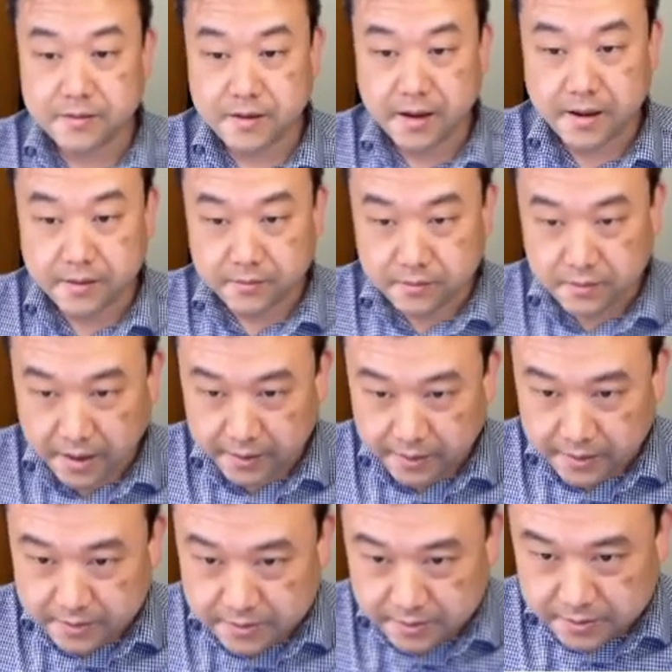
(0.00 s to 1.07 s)
then I
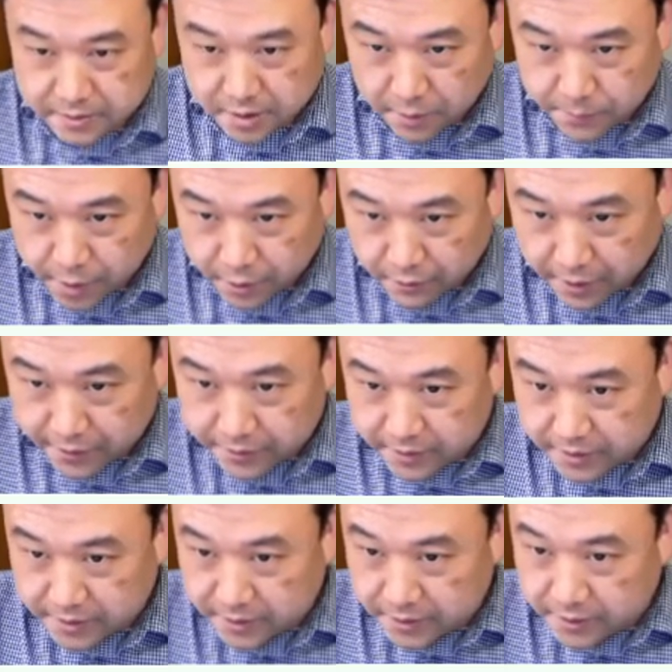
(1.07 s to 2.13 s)
guess it's somewhere around
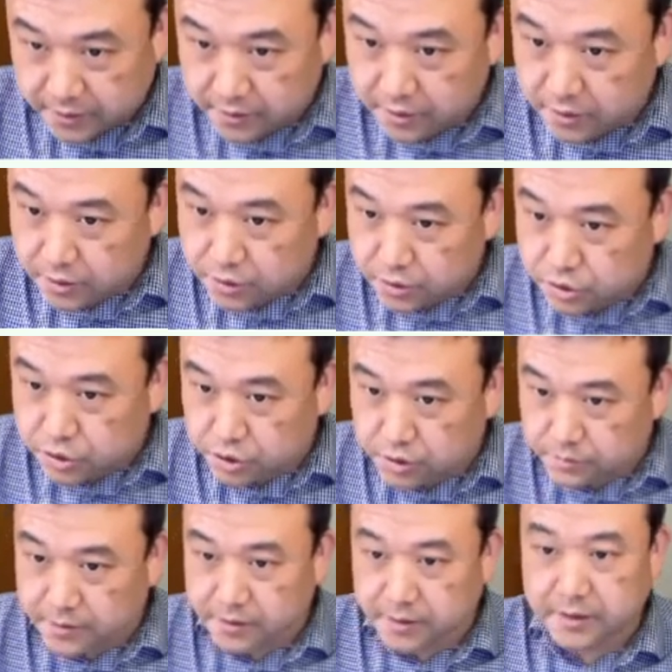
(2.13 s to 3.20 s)
here should
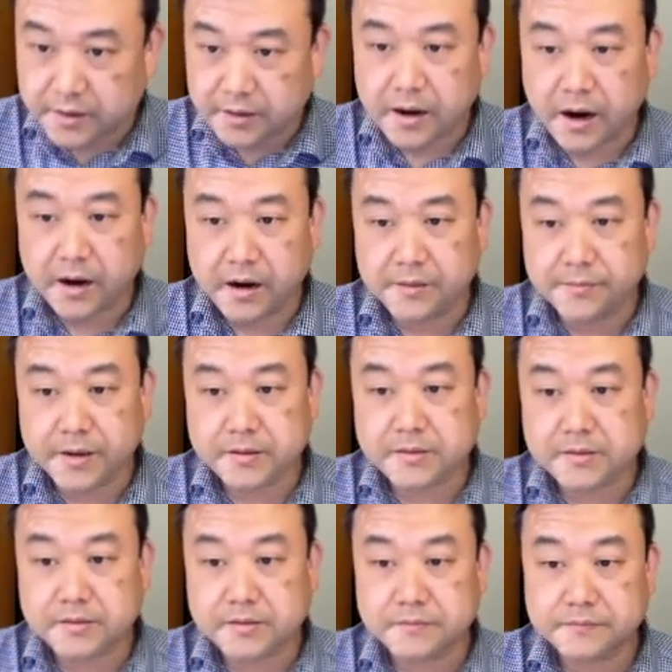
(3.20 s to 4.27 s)
be the
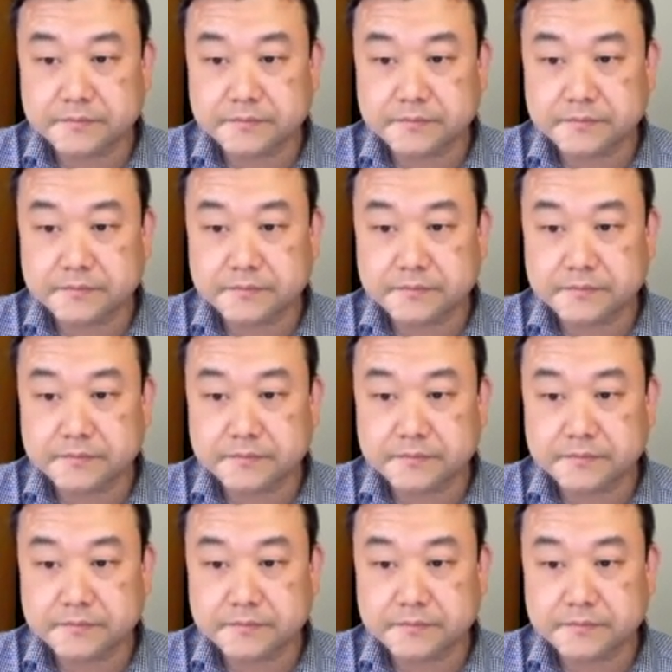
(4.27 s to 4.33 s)
RMS.